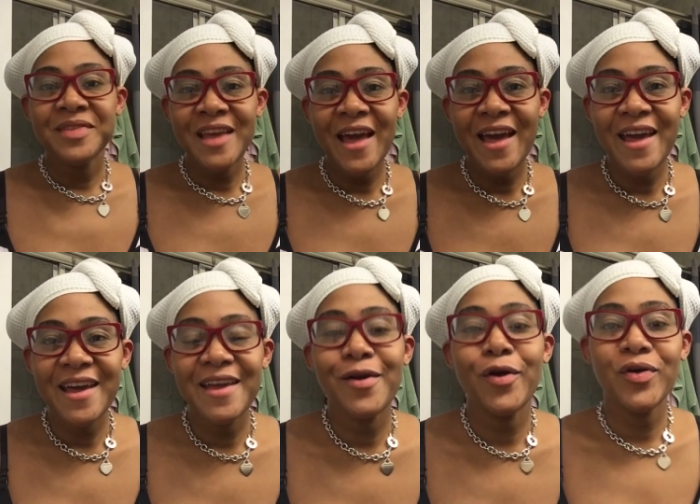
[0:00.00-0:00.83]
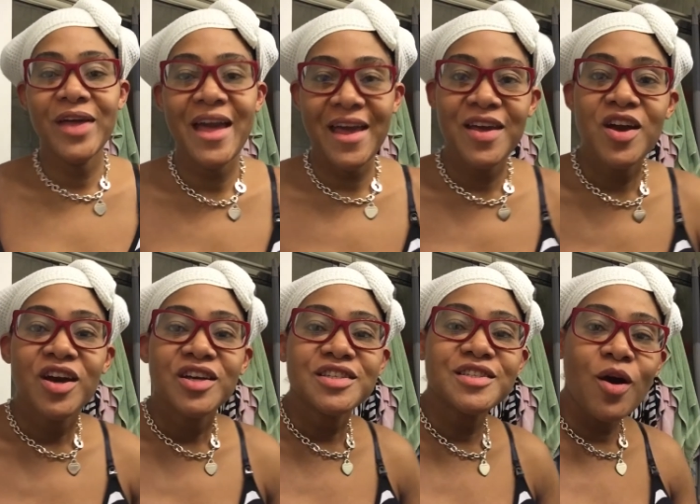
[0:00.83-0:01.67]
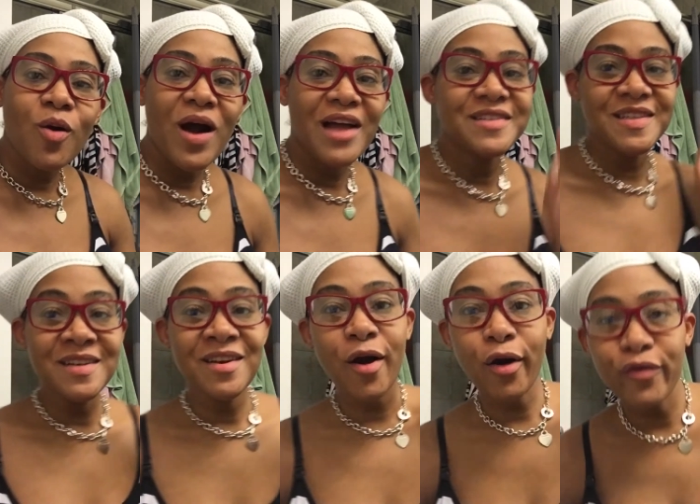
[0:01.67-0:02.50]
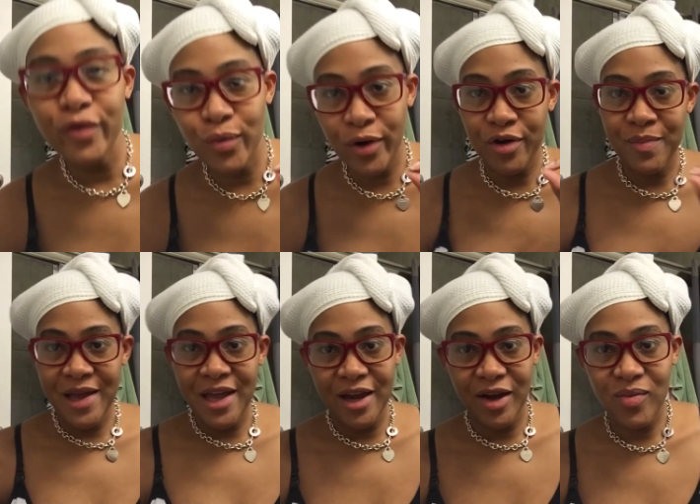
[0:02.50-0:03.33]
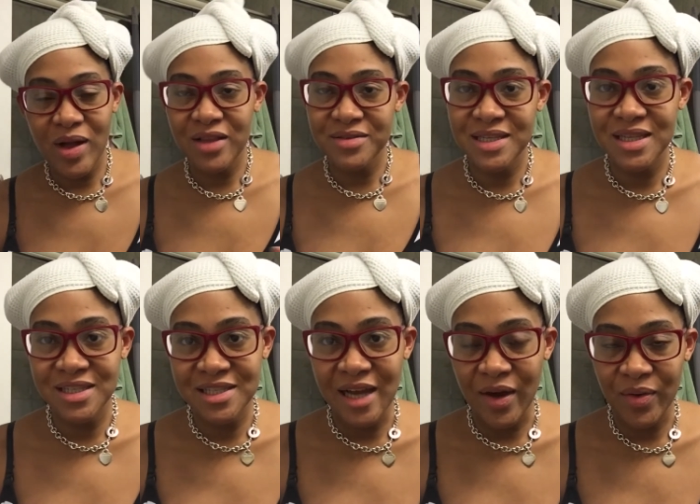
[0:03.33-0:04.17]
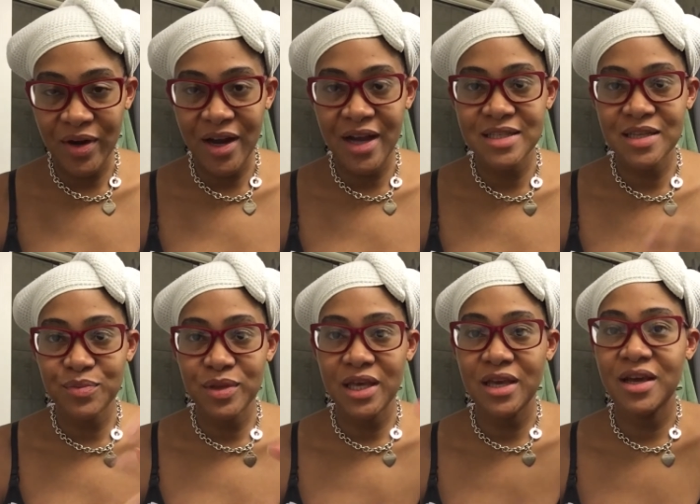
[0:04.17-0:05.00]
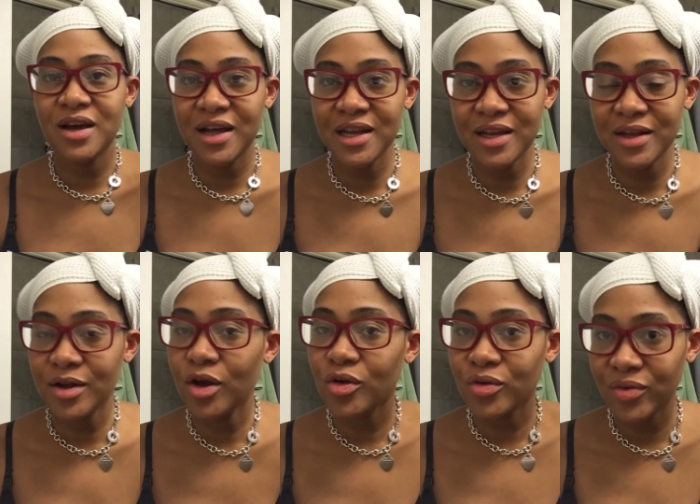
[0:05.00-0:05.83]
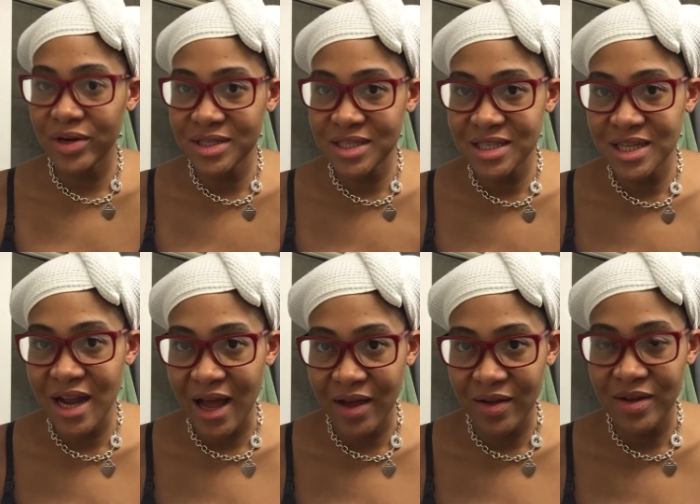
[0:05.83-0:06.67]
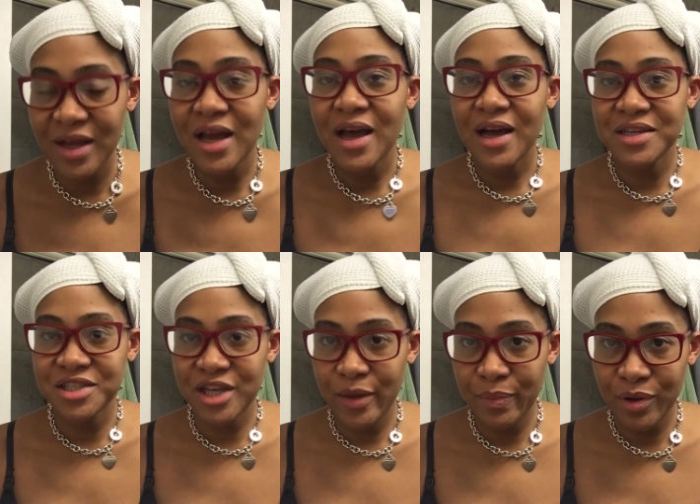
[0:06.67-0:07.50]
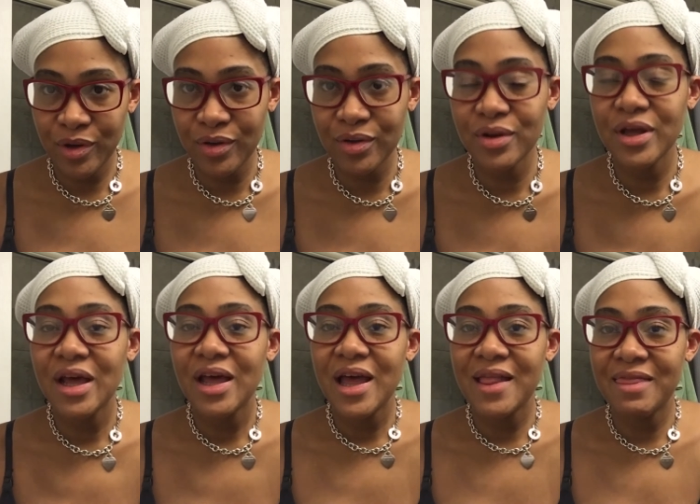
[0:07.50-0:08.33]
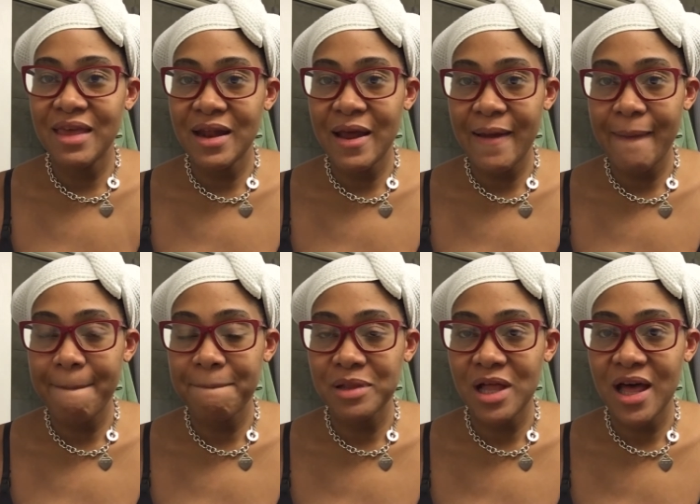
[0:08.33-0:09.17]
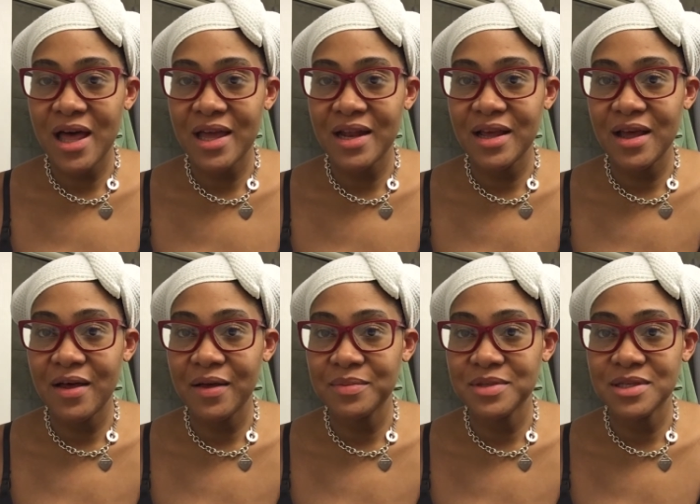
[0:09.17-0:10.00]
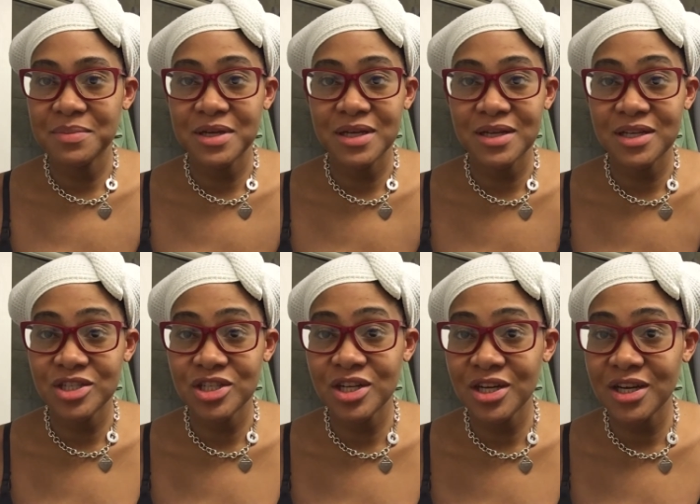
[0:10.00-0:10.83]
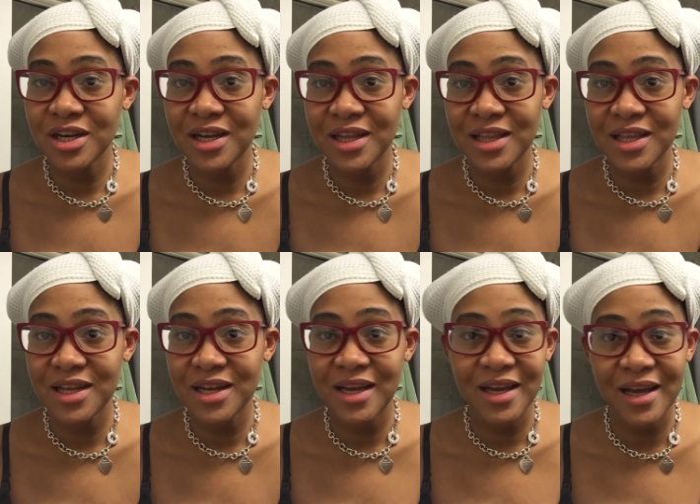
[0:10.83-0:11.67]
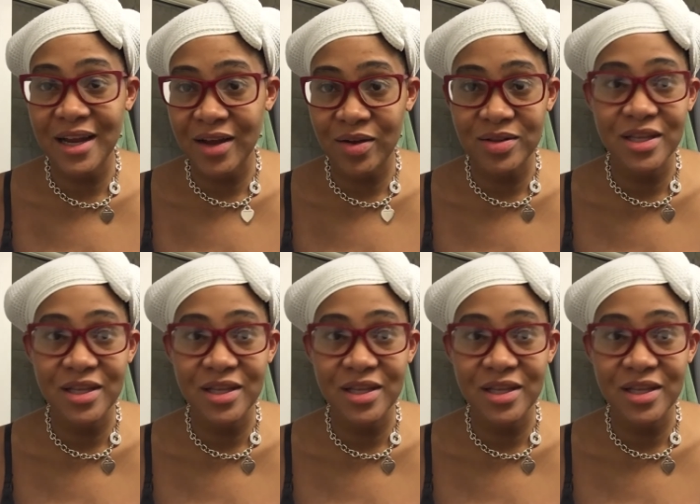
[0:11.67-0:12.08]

Yay, okay. So I didn't overwork my hair while I was in the shower. I simply got in, rinsed it out, I shampooed, and then I applied um, some conditioner, and then I got out.